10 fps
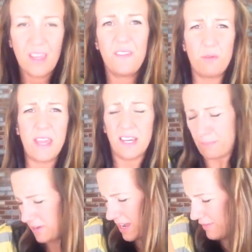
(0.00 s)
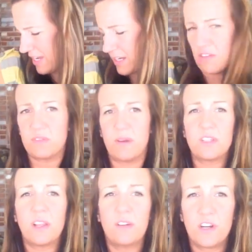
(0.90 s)
If you wake up and you have like
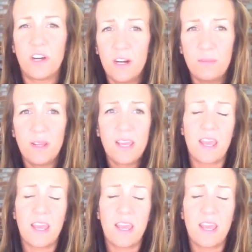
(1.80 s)
goosebumps all over your arm